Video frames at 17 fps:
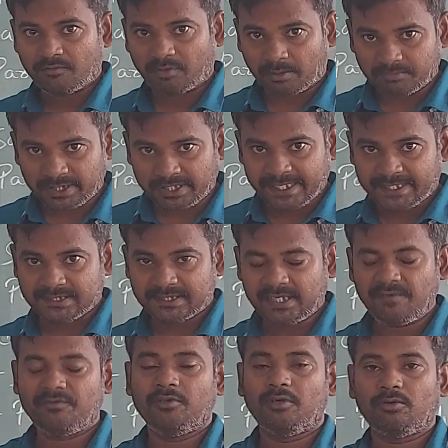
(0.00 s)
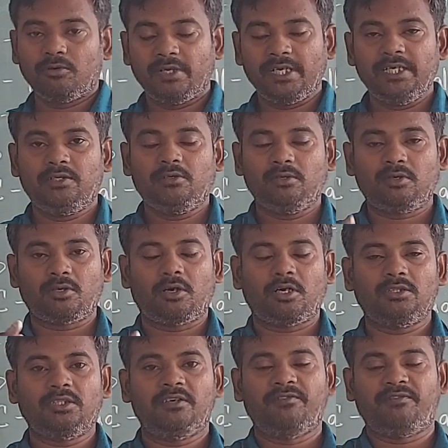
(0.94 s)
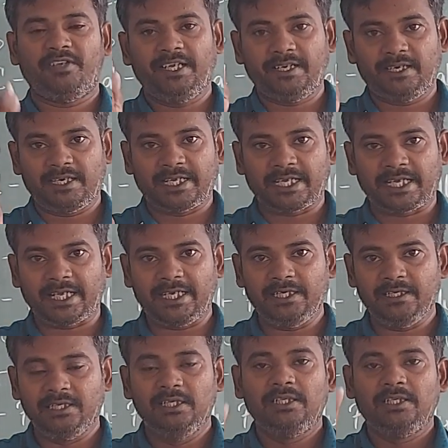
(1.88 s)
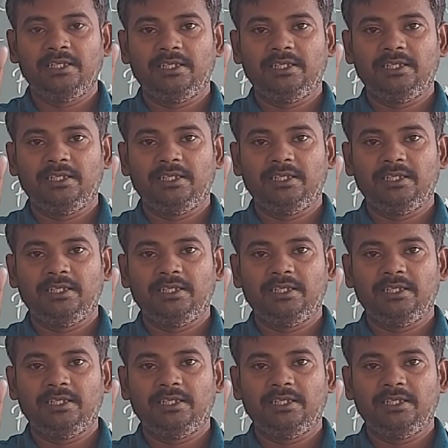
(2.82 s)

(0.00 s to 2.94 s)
From the XF, you are going to draw the feed line